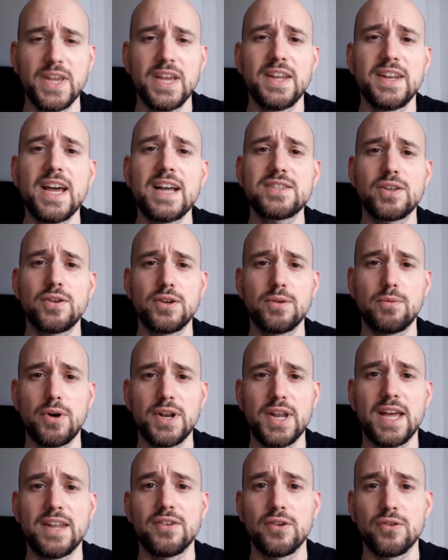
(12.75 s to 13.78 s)
That's on the one
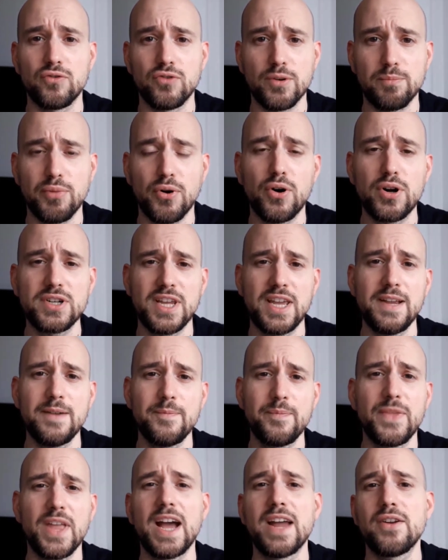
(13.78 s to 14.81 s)
hand
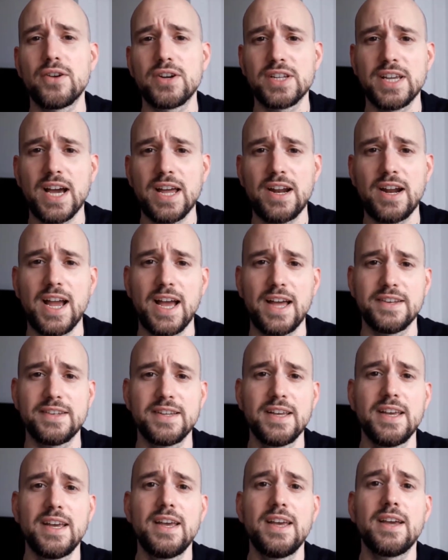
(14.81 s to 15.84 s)
reporting, and on the other hand
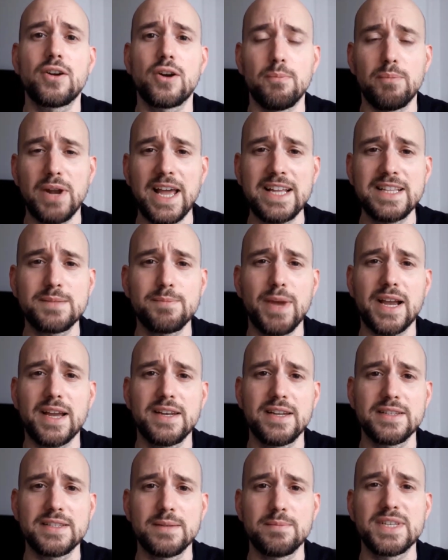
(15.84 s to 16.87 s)
complaints
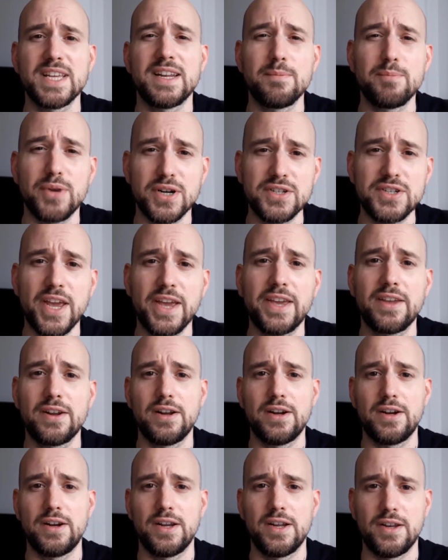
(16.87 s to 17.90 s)
mechanisms, and in
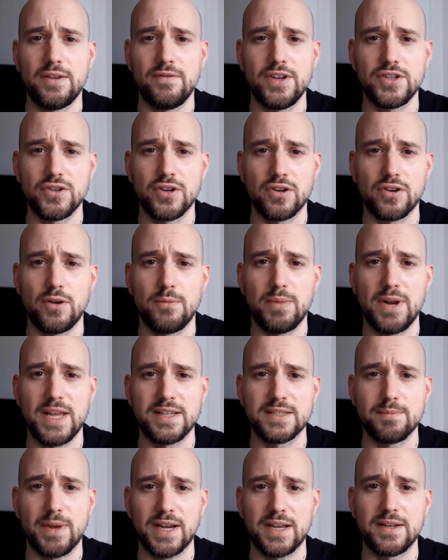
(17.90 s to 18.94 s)
particular individual
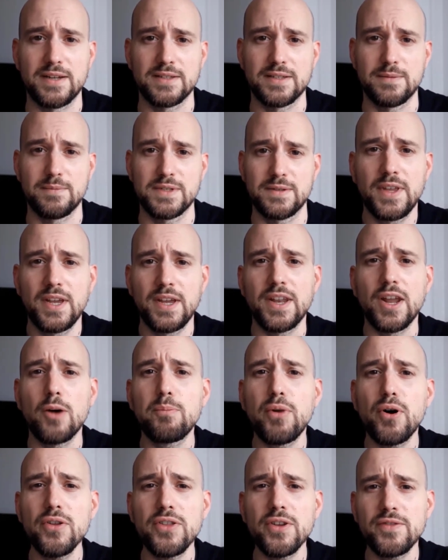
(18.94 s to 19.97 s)
complaints mechanisms. Now
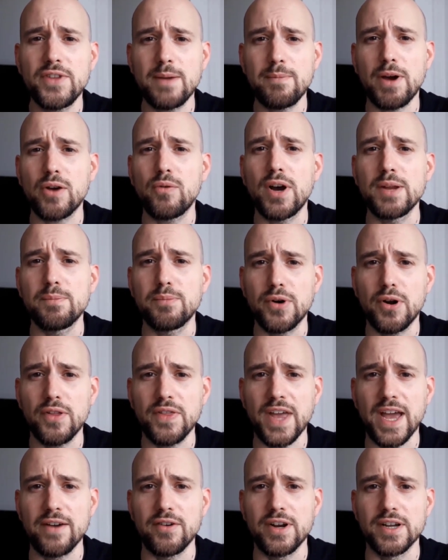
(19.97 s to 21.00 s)
both of them are quite broad
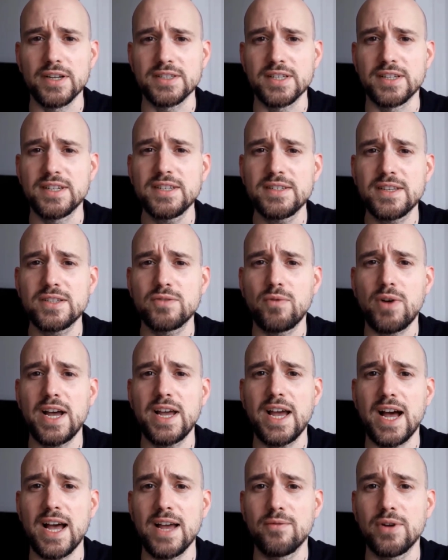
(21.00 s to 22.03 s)
areas, and this is why
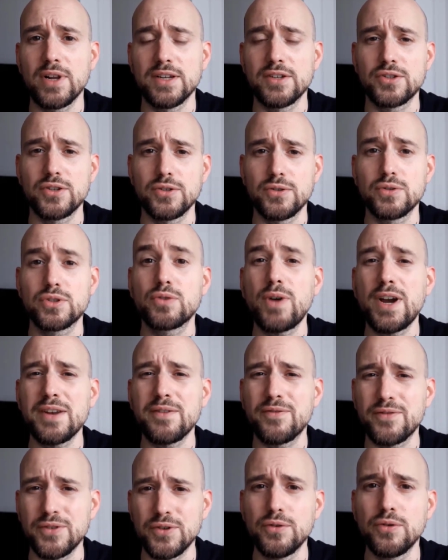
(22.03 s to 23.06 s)
I will introduce quite a
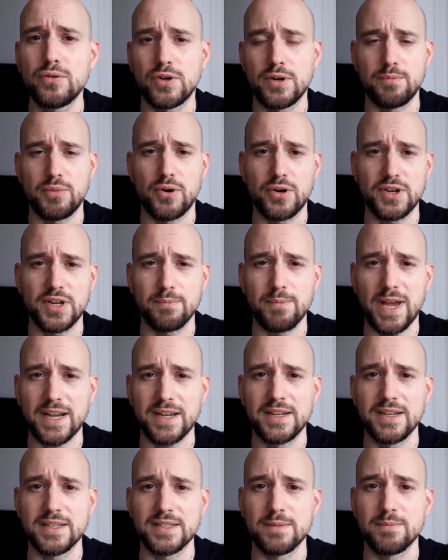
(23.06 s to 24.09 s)
few reporting
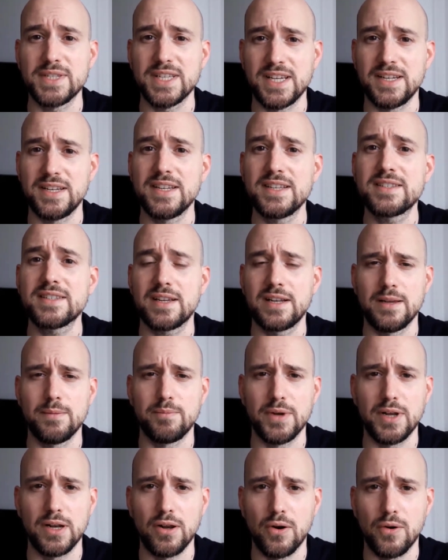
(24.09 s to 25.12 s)
mechanisms in this clip
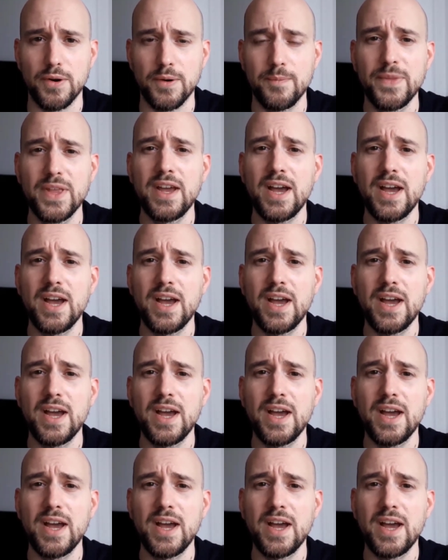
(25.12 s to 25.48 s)
alone.